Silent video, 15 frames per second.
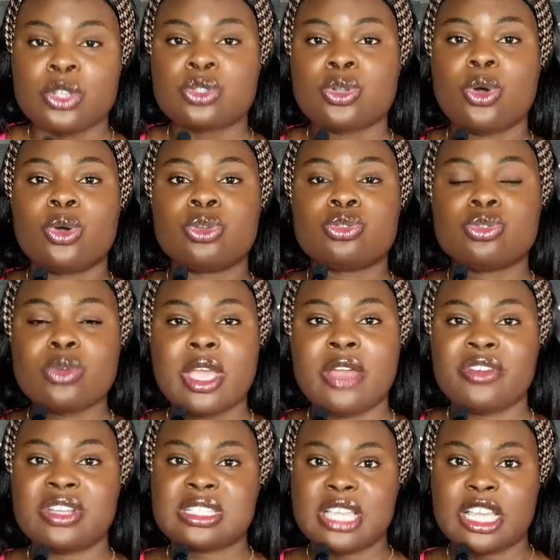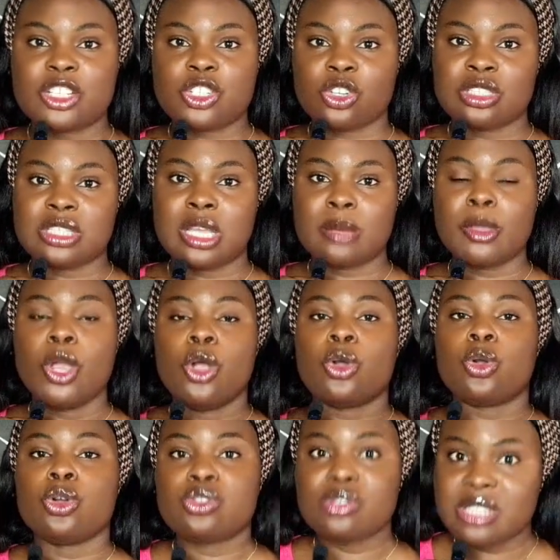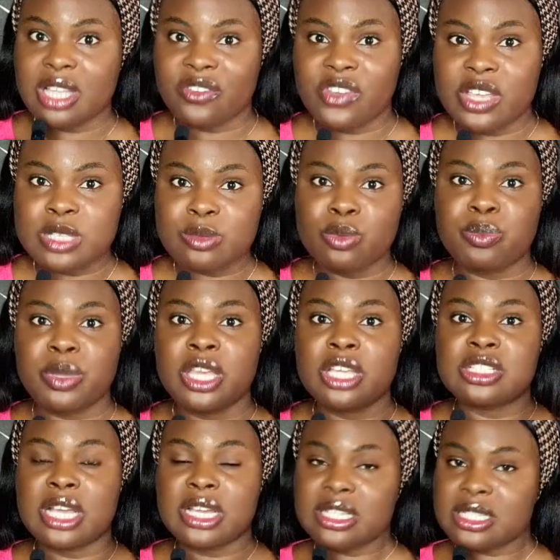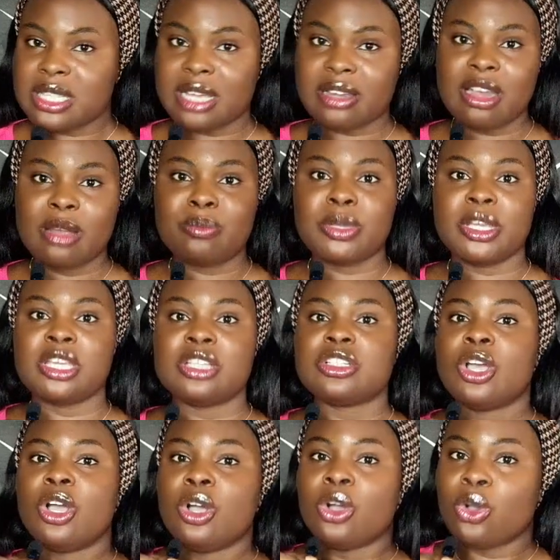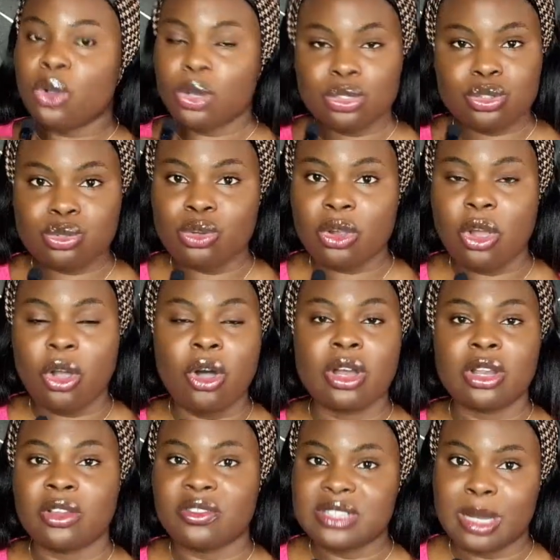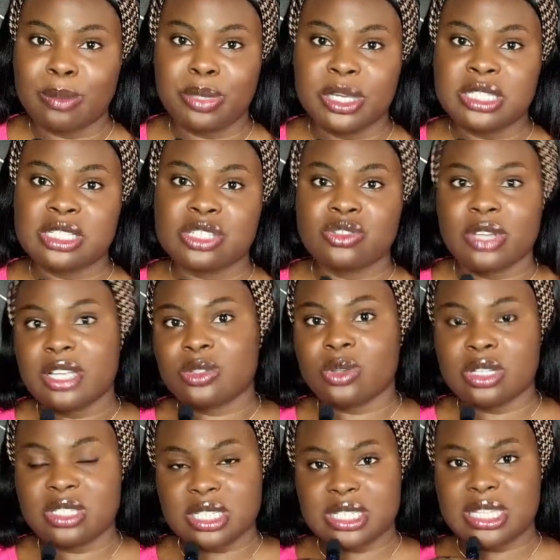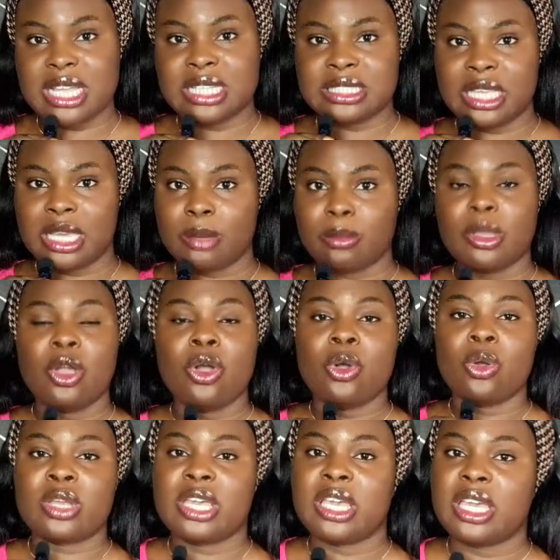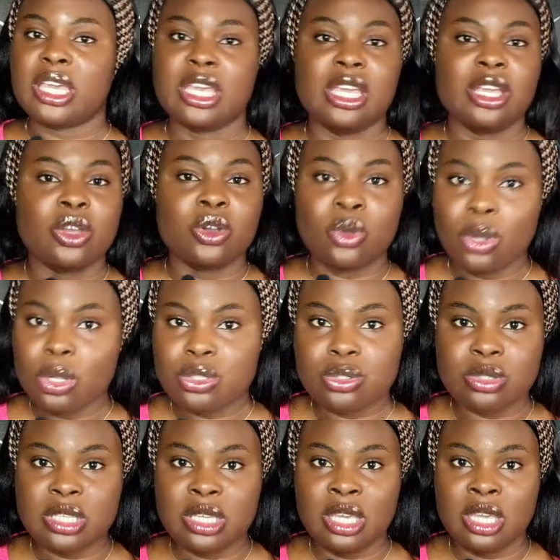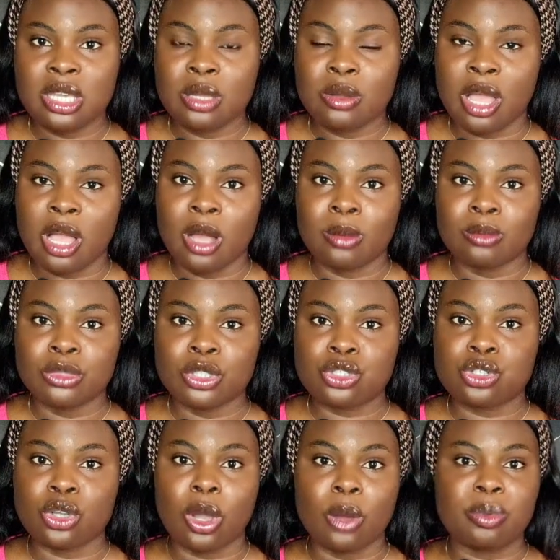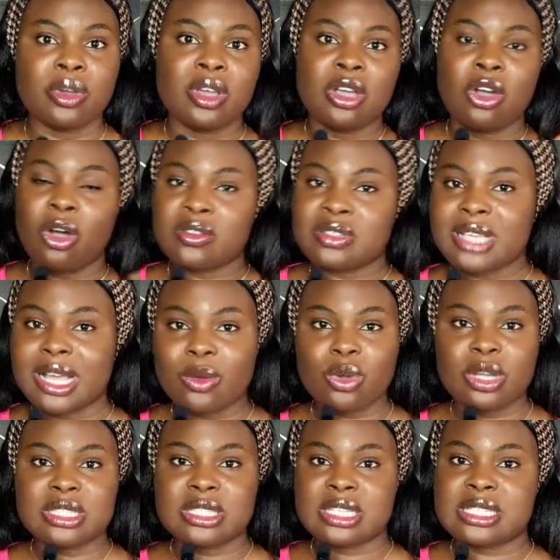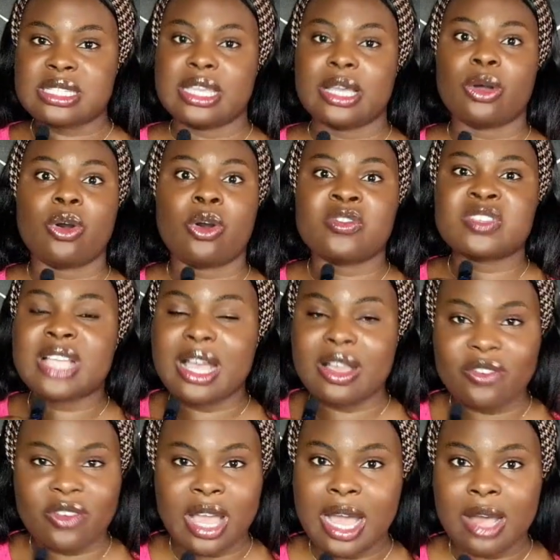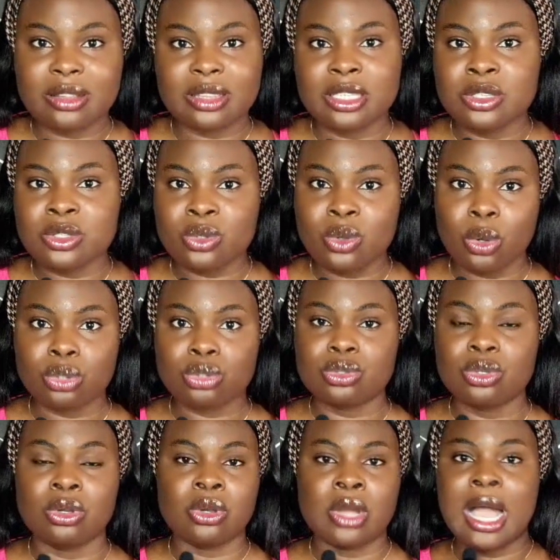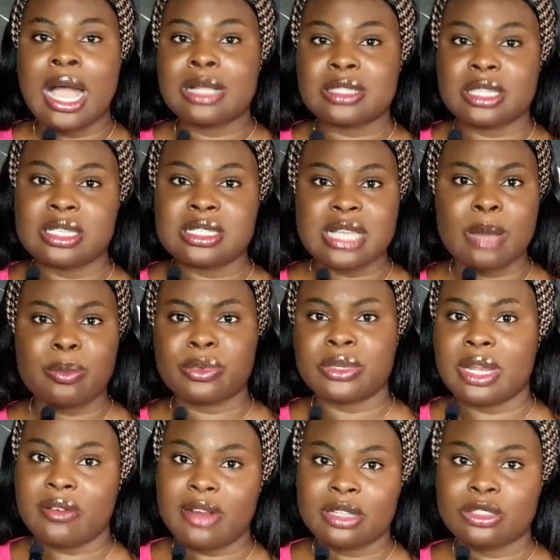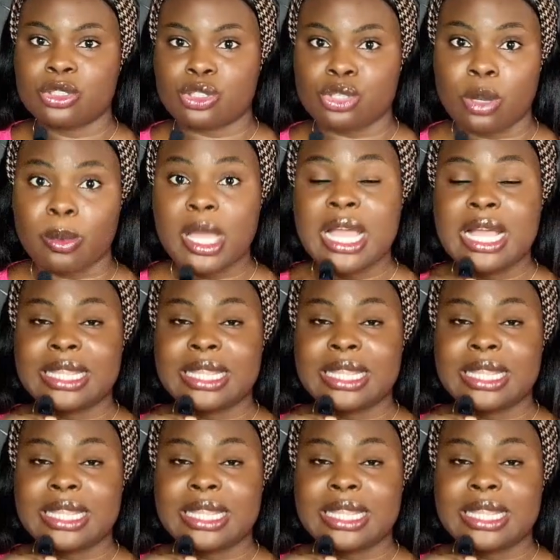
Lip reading: So do a research on them, go to their Facebook page, their Instagram page, go through all of their pages, try to understand them, okay? Go to the shop, observe what they sell, observe how things go, how things happen around the shop.